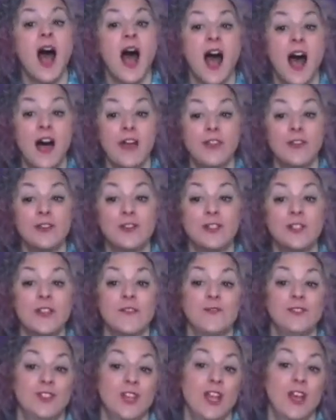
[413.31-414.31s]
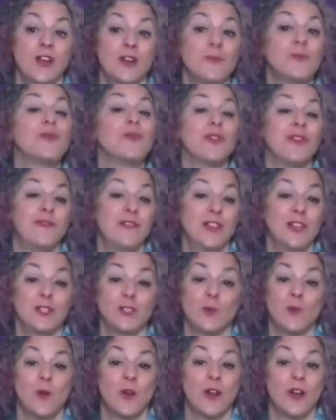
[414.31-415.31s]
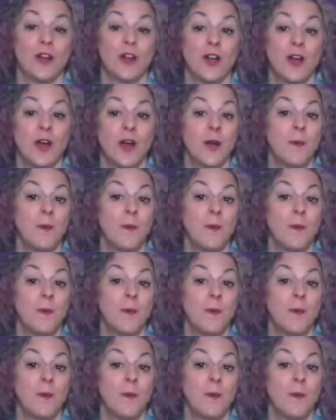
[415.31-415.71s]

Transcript: others have shared previous work,